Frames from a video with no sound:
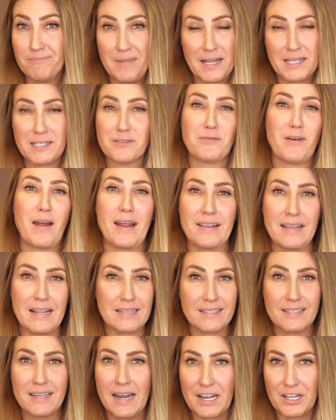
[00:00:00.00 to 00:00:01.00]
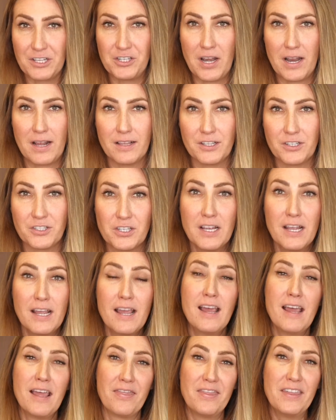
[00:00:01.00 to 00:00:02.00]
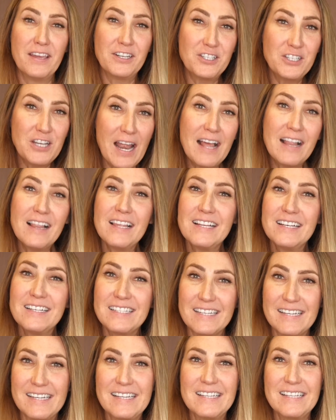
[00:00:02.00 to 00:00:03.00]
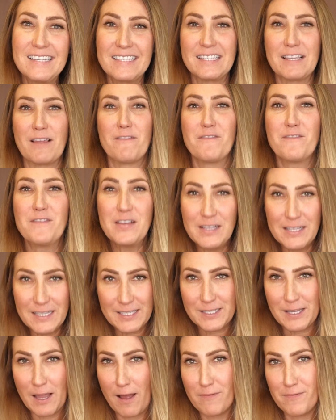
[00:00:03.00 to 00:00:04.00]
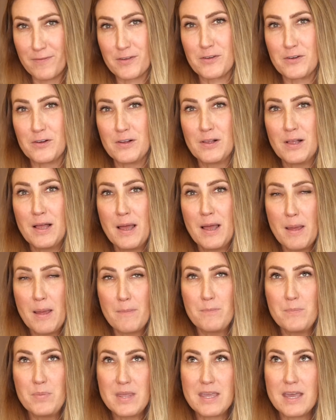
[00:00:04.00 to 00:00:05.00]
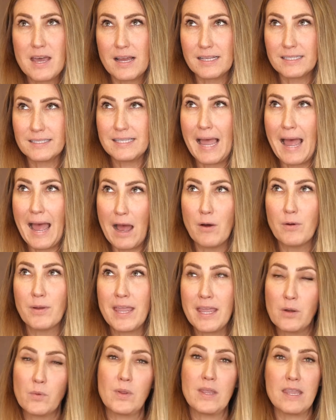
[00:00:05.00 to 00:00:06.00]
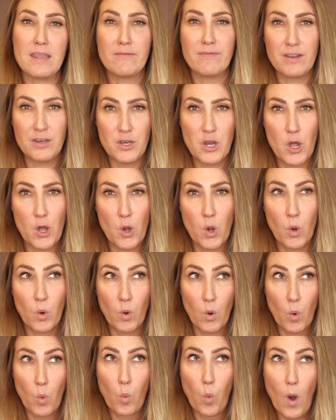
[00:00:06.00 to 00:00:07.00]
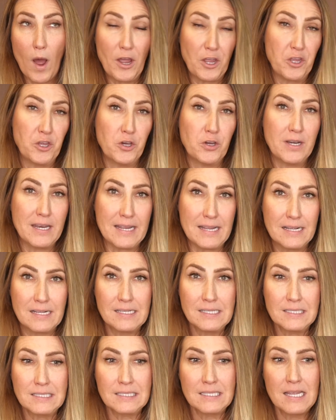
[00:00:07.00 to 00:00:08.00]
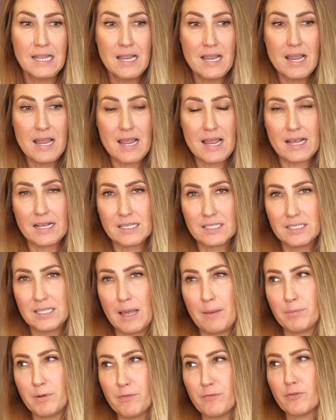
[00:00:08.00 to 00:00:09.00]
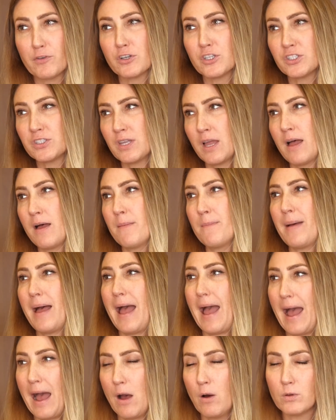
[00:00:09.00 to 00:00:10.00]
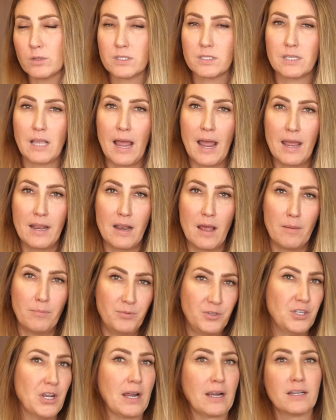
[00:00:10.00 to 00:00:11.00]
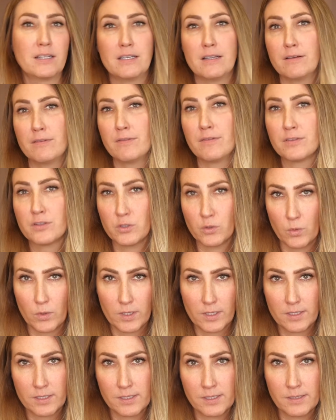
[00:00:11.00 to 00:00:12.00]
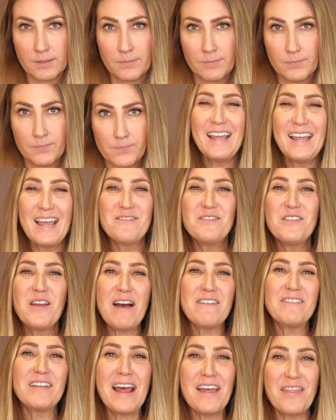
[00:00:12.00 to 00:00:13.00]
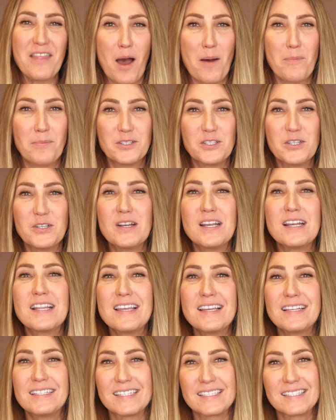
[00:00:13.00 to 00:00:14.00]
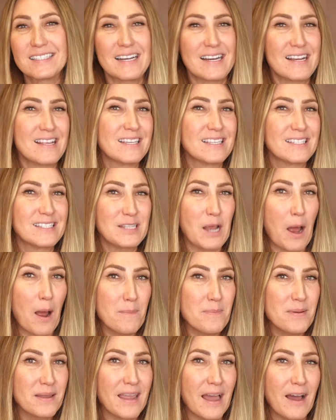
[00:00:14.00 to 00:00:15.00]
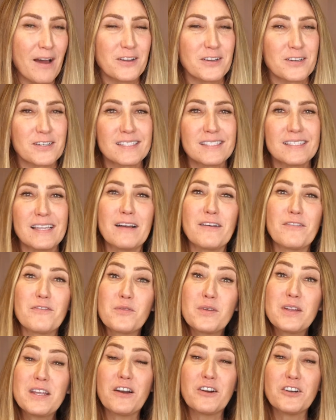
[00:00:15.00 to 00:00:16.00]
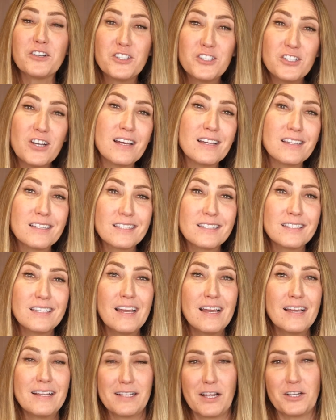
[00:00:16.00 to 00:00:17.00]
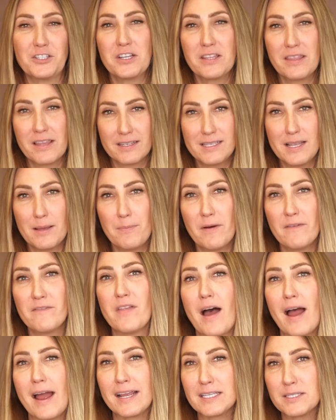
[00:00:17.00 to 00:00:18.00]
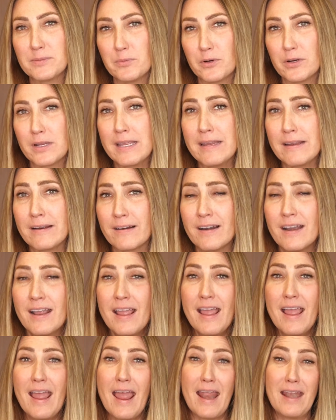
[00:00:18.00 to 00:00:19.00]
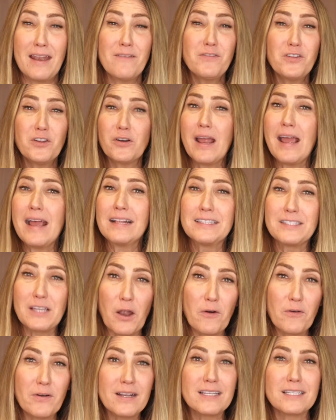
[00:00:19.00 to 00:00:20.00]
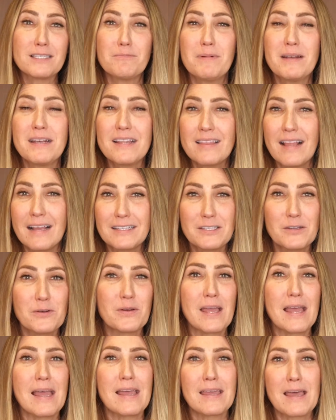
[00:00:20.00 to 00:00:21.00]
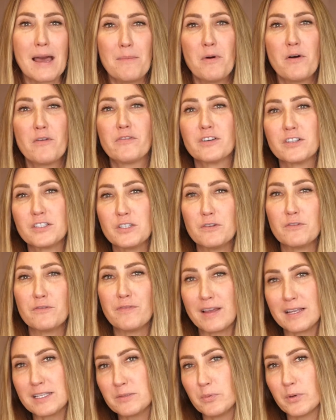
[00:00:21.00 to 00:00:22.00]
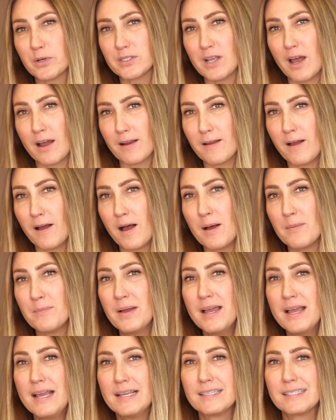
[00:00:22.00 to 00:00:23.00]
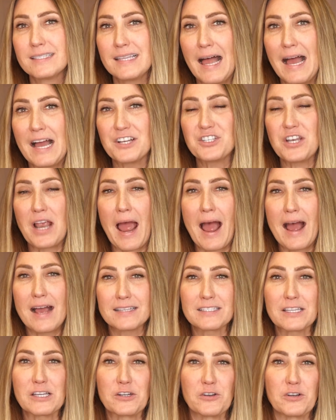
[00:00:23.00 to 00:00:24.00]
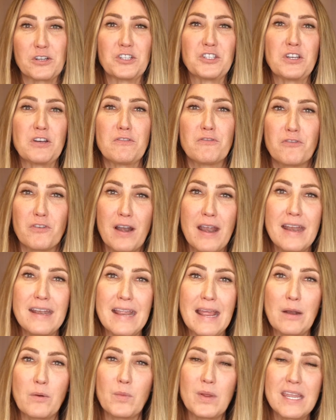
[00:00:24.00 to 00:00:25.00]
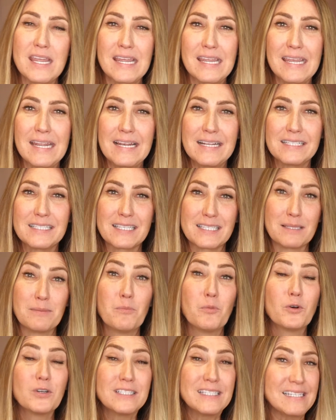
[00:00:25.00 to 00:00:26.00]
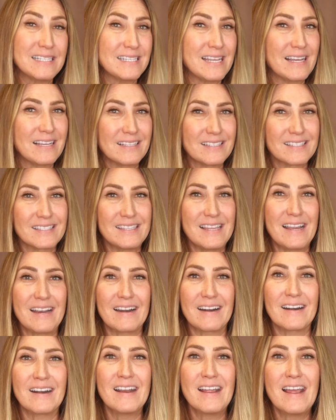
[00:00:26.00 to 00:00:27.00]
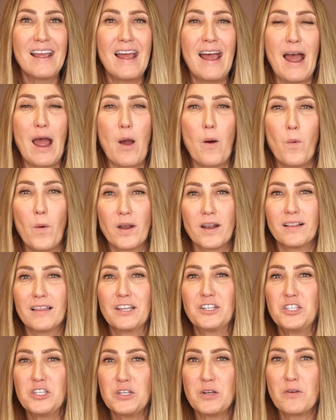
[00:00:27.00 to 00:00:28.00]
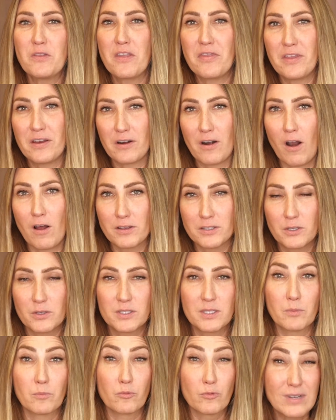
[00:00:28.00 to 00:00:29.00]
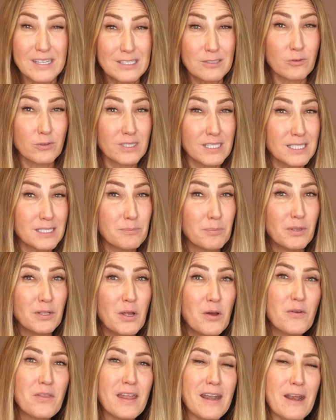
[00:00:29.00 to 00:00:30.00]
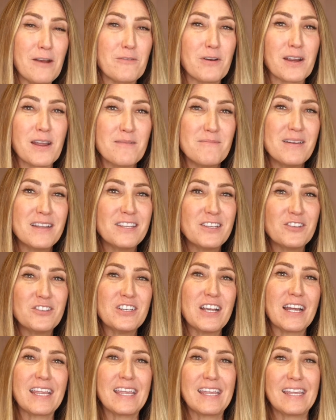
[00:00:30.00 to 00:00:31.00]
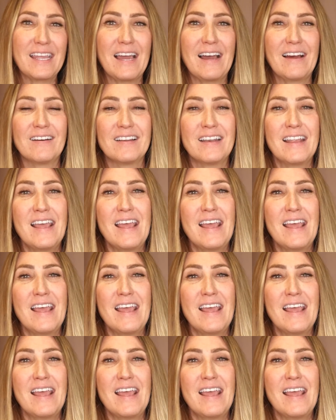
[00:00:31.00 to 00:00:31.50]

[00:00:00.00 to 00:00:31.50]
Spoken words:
That's fine, that's not a challenge. The challenge is philosophical, because how can we even know what good is except for some outside objective source? If you haven't had the opportunity to study this topic out yourself, we are just touching the tip of the iceberg here. And if your head's already spinning, that's okay. Come over to facebook.com/askachristianfriend and we can get into some more details there. I want to let you know that there are also some resources below that I recommend you checking out.